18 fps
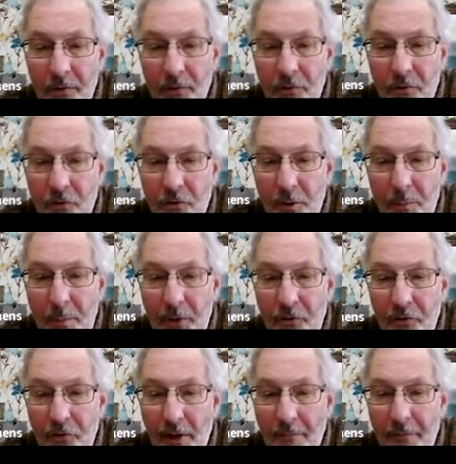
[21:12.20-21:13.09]
should be
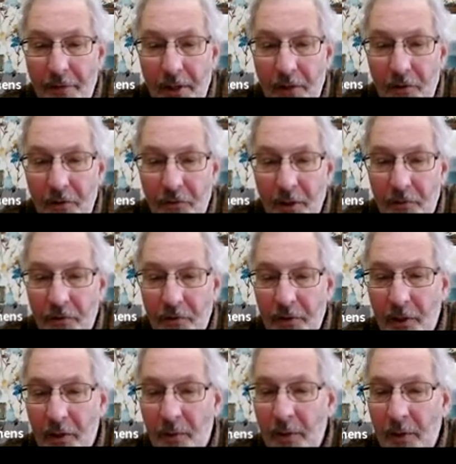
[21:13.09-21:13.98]
76
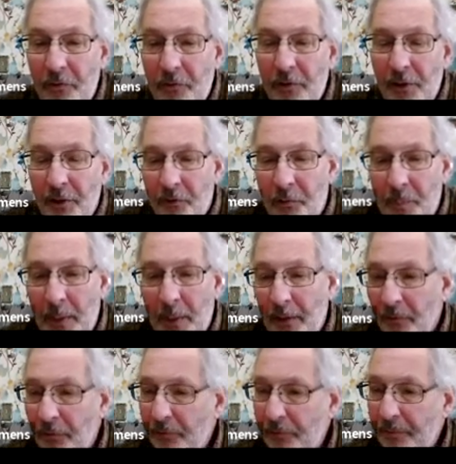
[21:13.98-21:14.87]
degrees in the
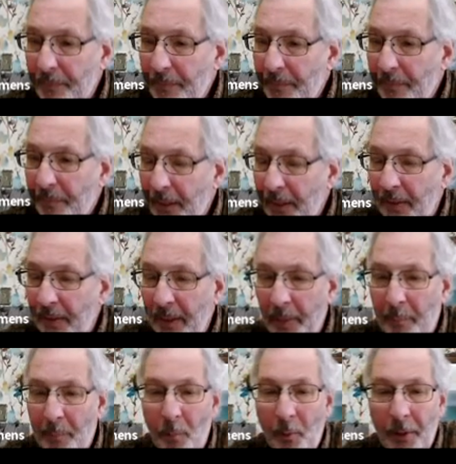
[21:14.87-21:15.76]
space at
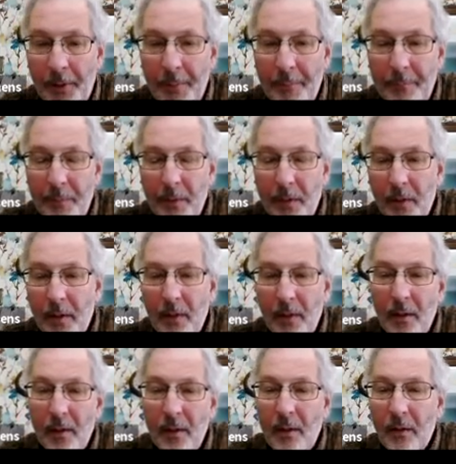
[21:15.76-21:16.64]
that point.
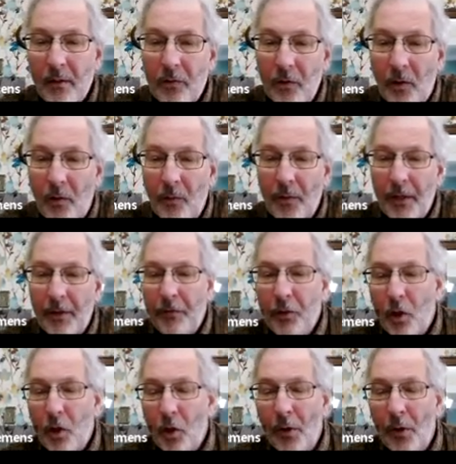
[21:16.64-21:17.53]
So if
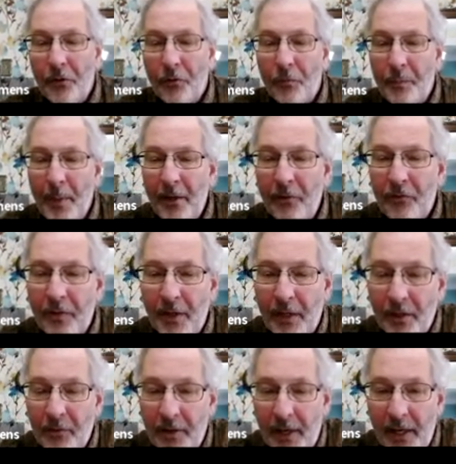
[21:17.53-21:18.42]
you go into space
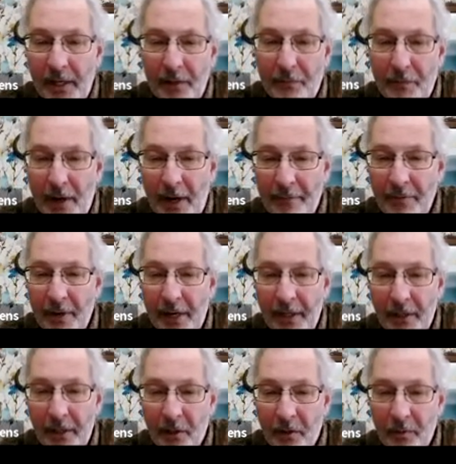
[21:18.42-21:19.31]
and it's 85,
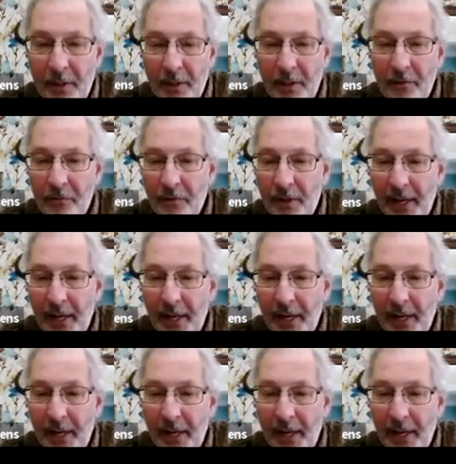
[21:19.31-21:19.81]
90 degrees